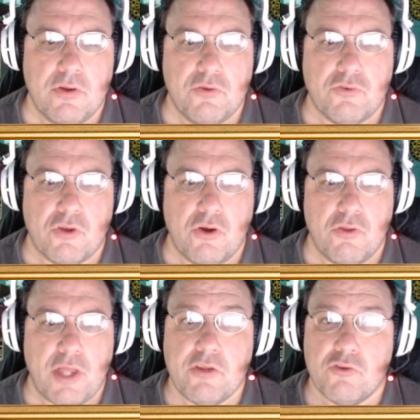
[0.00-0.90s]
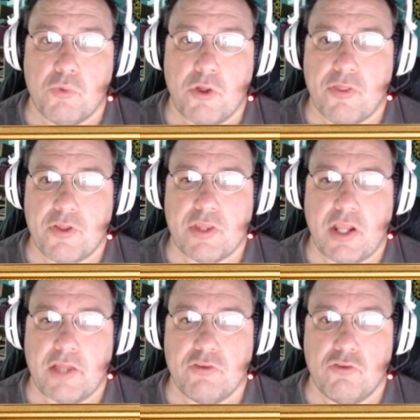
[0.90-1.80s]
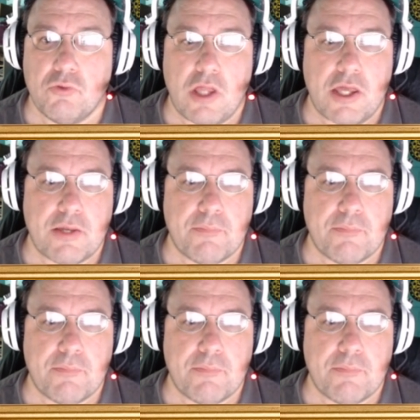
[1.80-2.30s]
So that is one thing that I do like